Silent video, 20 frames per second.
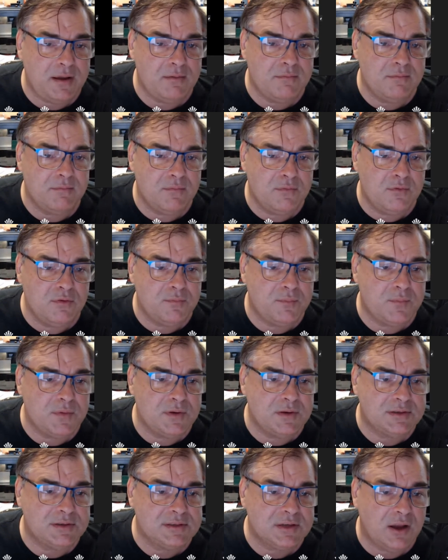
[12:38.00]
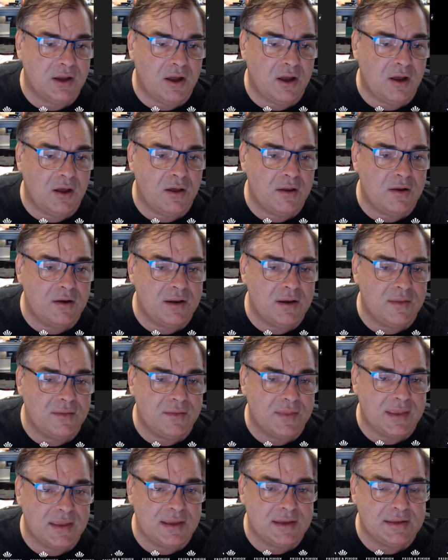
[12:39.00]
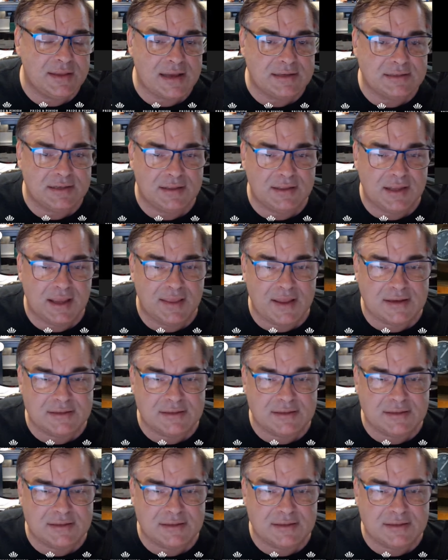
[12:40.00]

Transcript: movements on the, that's it there.